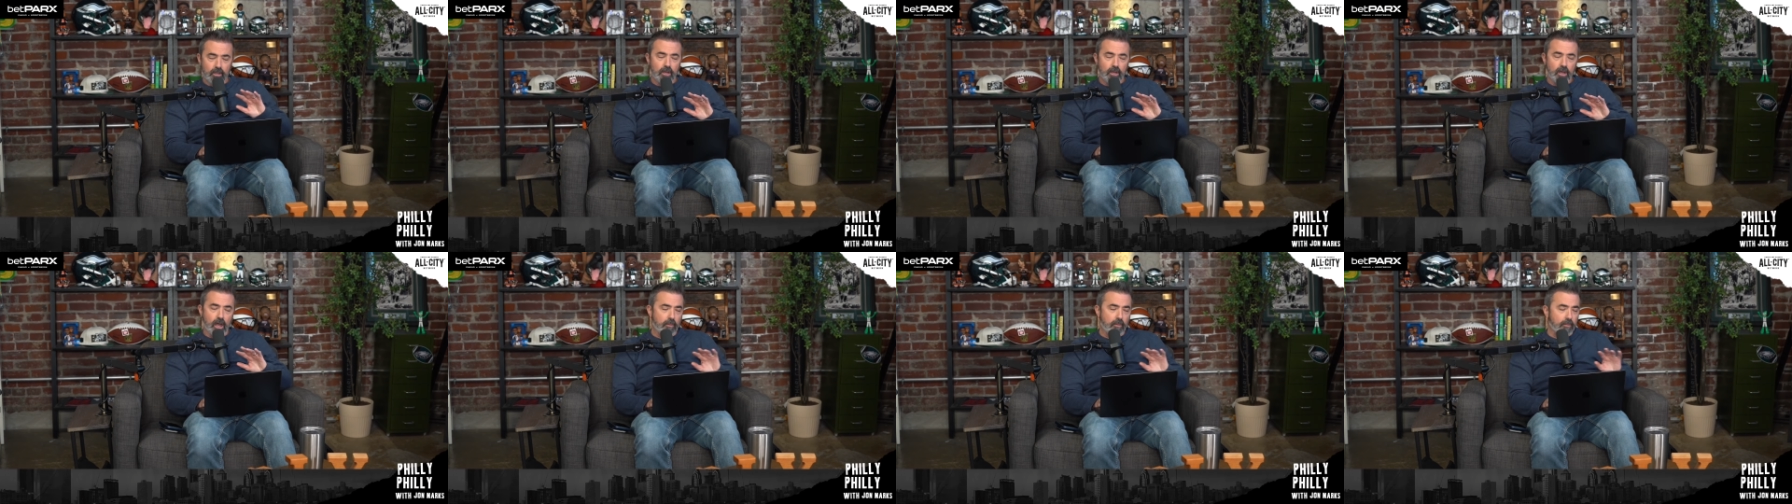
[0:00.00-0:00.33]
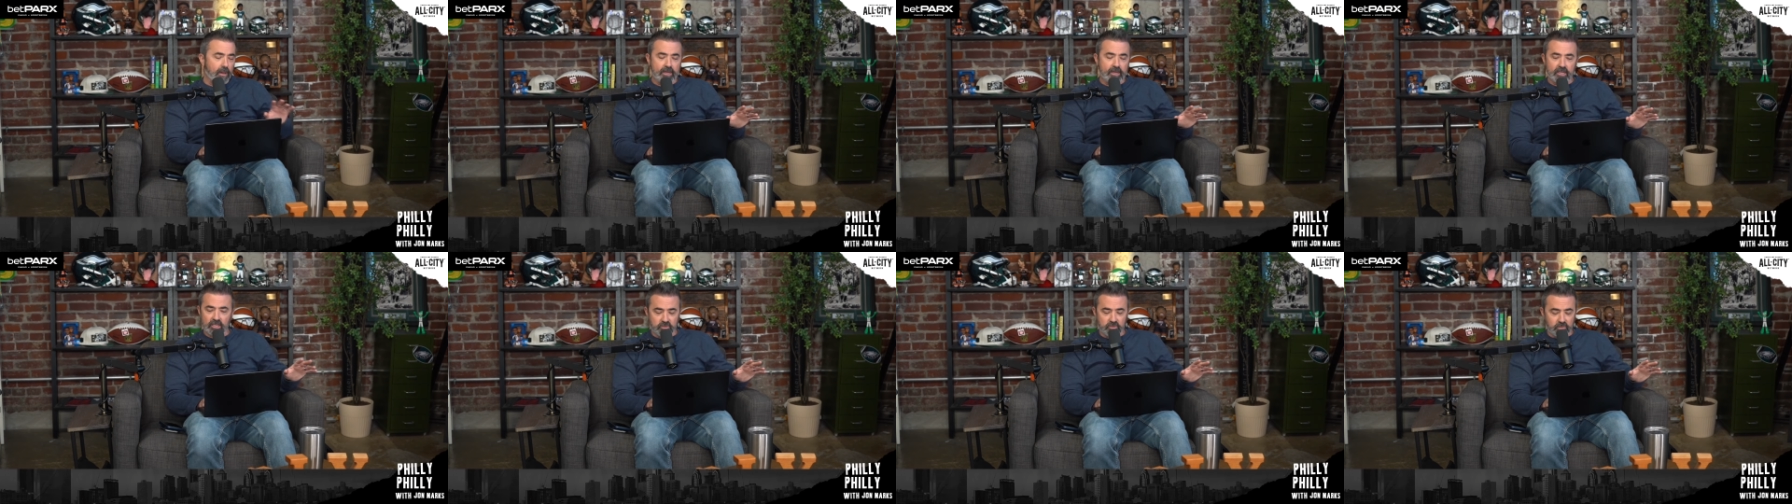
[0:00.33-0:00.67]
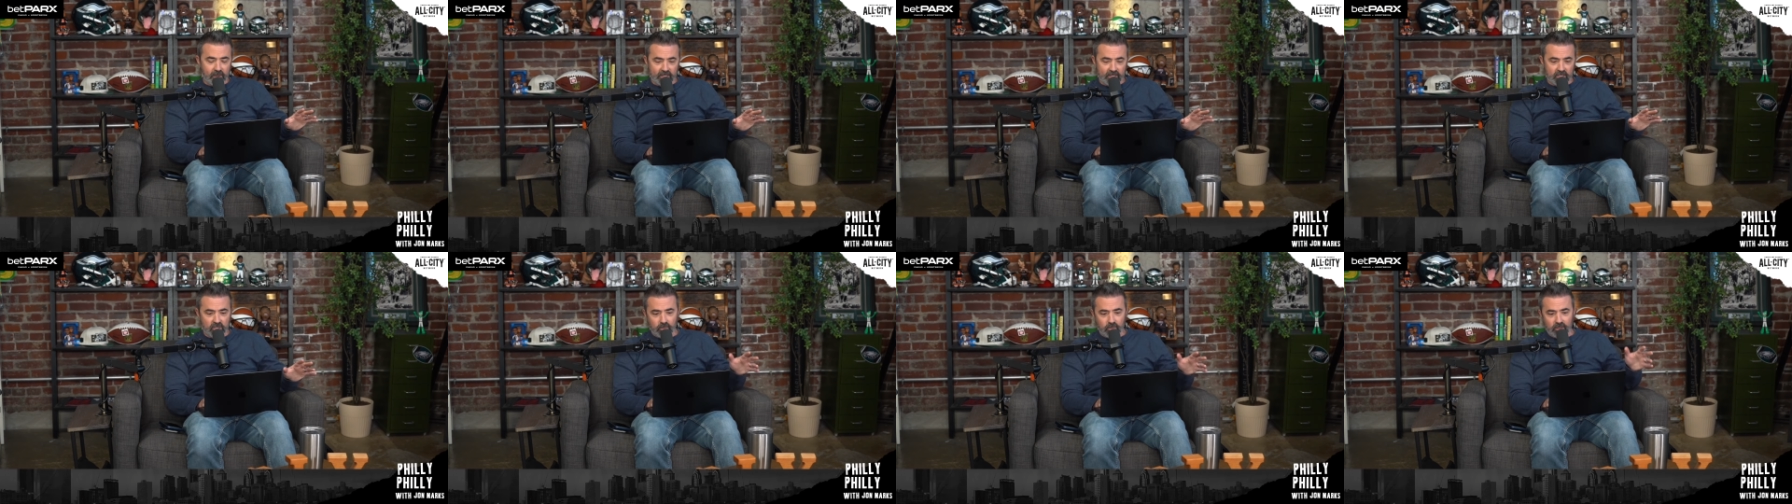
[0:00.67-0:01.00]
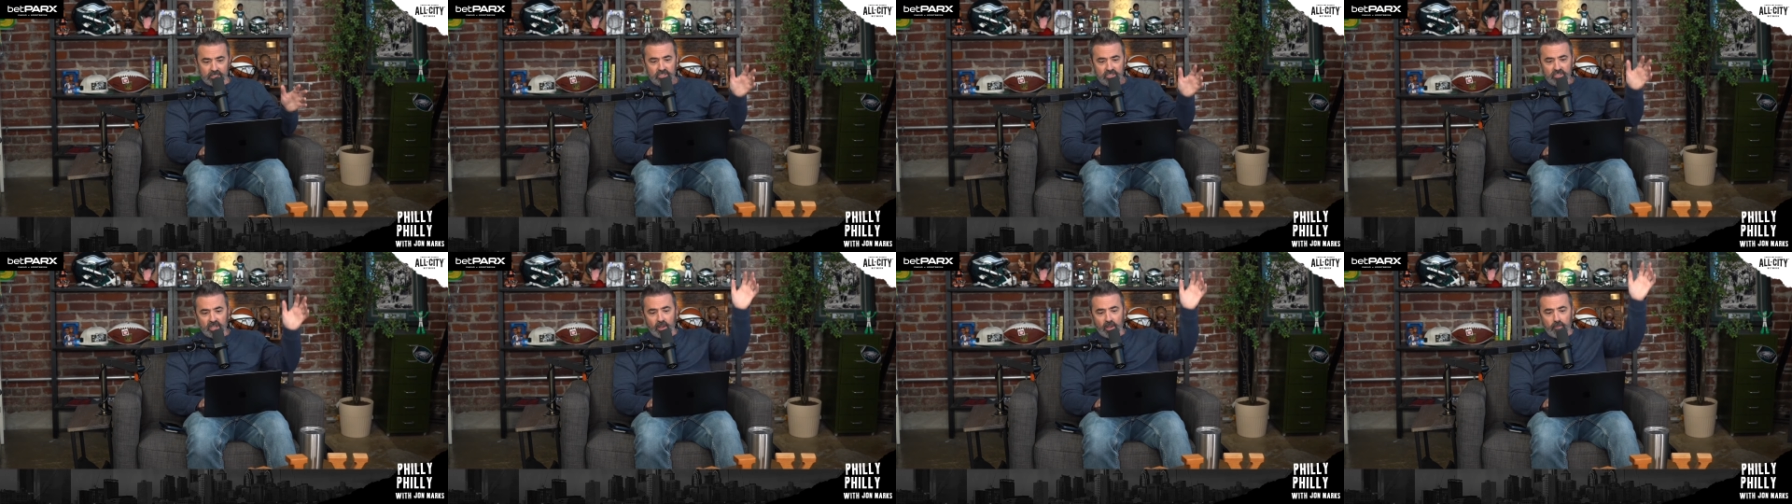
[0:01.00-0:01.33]
I'm not going to spend too
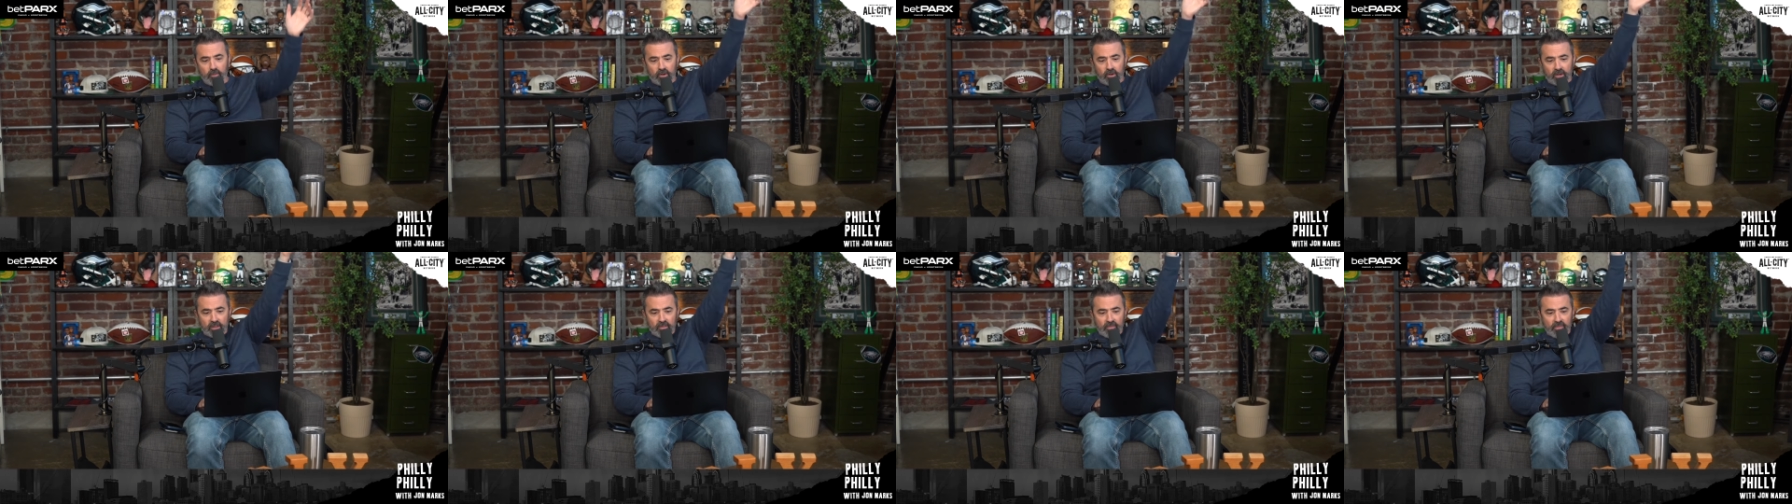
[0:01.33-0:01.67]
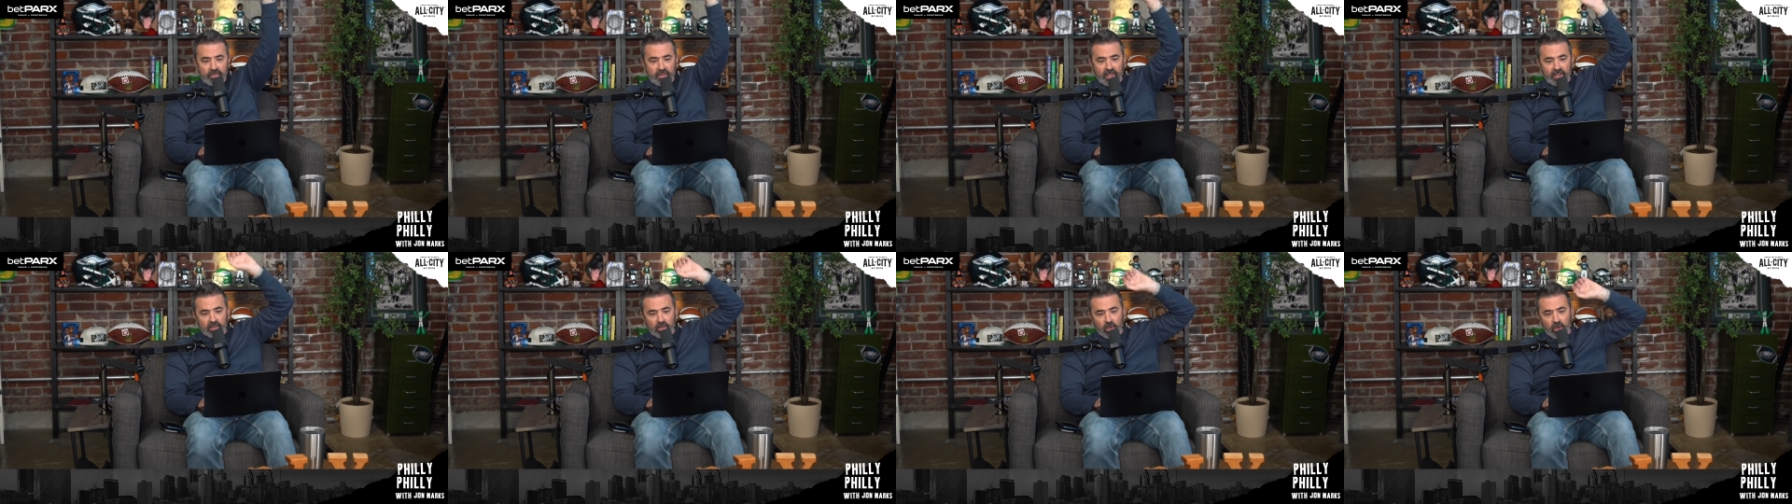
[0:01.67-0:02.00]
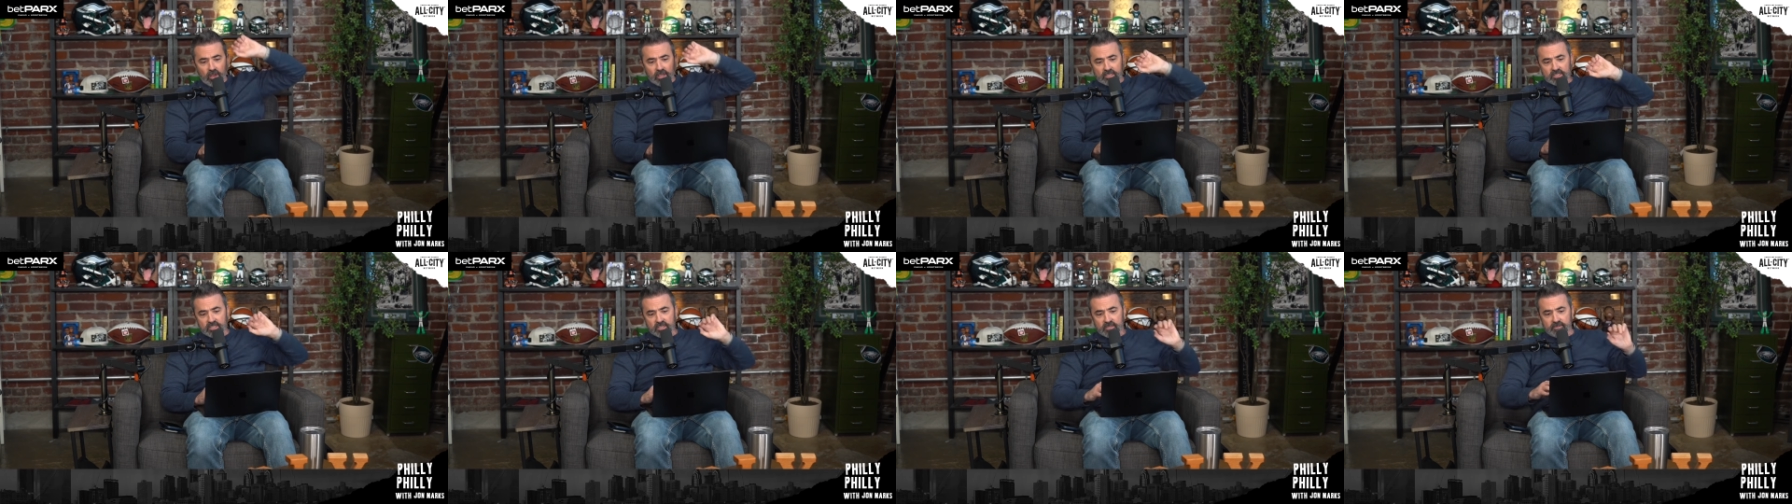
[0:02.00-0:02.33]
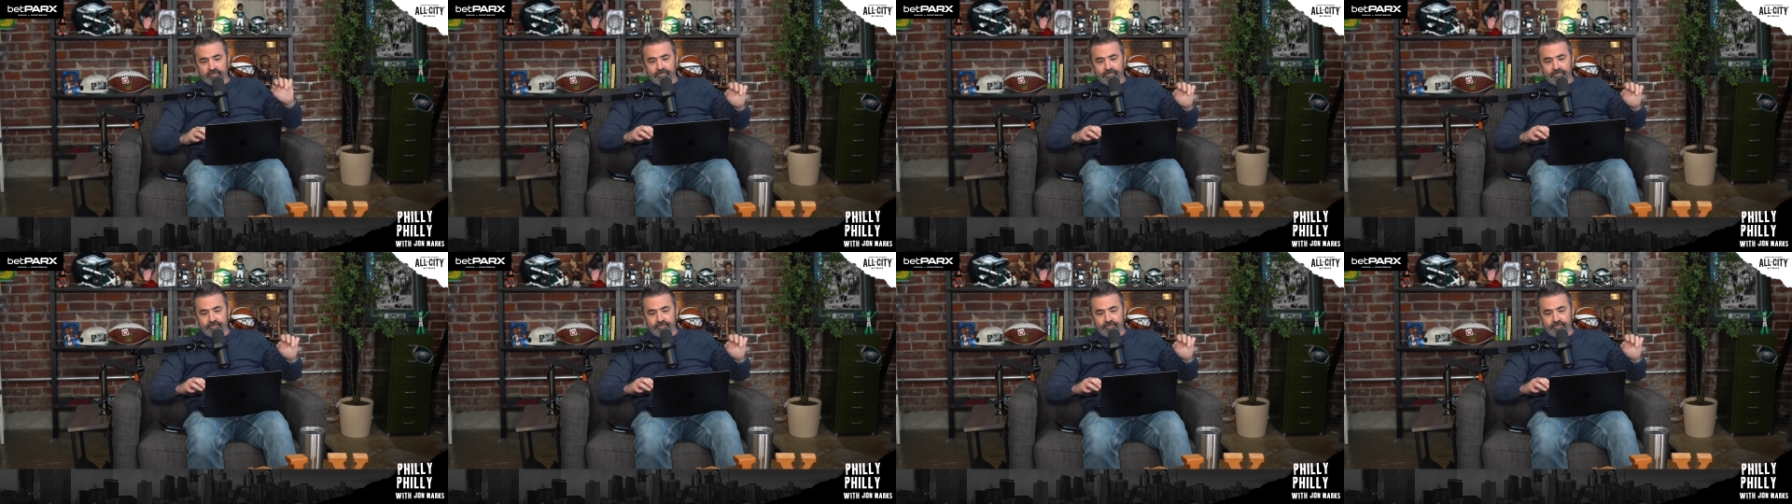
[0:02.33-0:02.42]
much time on it. They lost.